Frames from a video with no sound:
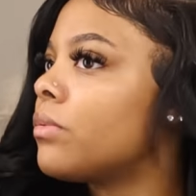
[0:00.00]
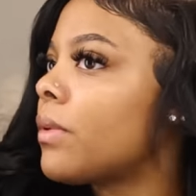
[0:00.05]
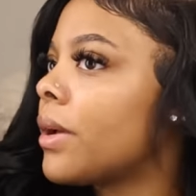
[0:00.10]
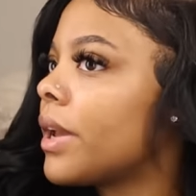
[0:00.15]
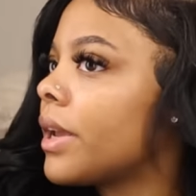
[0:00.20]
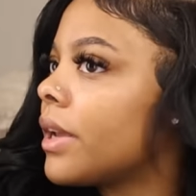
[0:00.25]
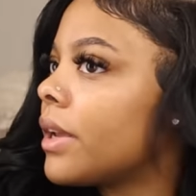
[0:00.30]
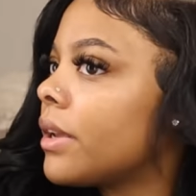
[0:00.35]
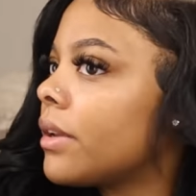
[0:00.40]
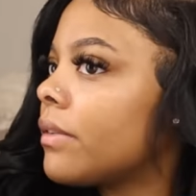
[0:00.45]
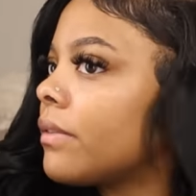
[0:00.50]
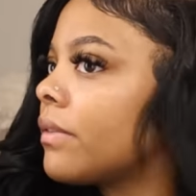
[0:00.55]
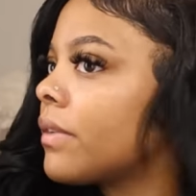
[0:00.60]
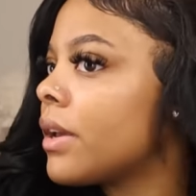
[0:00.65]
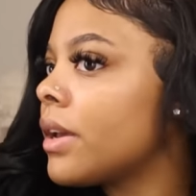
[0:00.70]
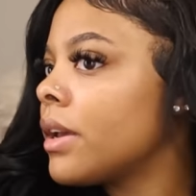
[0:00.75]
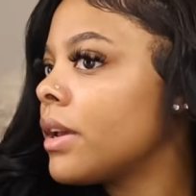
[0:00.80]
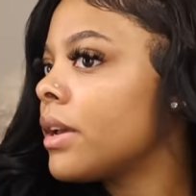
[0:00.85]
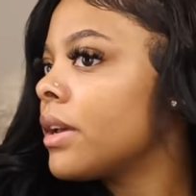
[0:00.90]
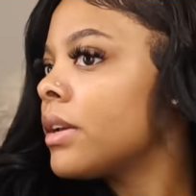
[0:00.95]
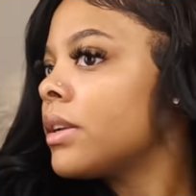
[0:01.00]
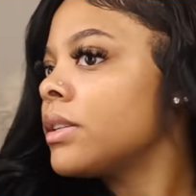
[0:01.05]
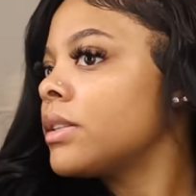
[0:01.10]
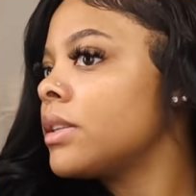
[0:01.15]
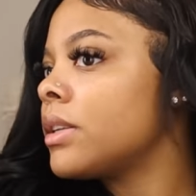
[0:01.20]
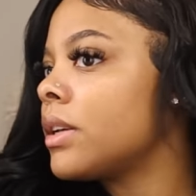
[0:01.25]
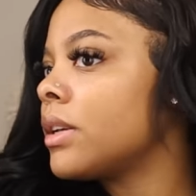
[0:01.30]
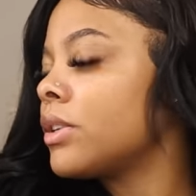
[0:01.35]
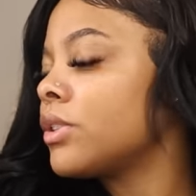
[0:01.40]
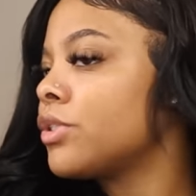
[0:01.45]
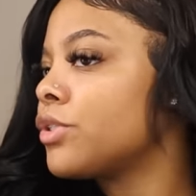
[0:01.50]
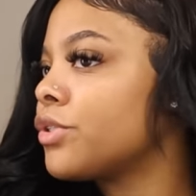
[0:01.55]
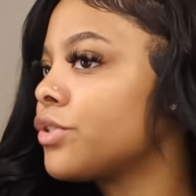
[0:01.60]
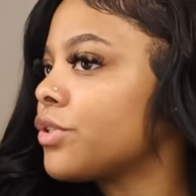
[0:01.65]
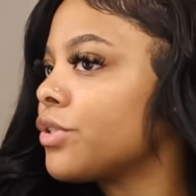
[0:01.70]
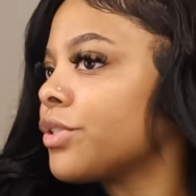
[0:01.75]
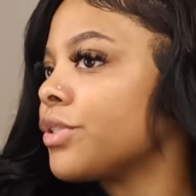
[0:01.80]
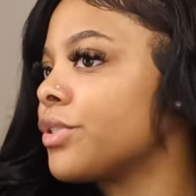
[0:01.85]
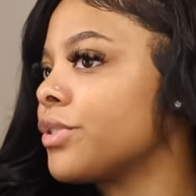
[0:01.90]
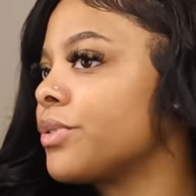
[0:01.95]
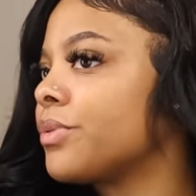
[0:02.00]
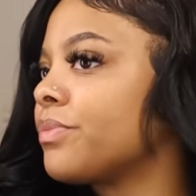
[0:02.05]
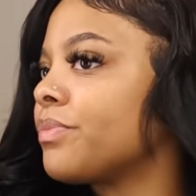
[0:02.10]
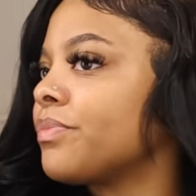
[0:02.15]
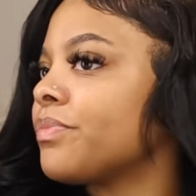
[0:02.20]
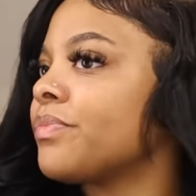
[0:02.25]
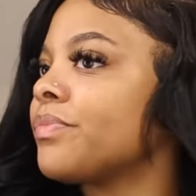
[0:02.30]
wave texture.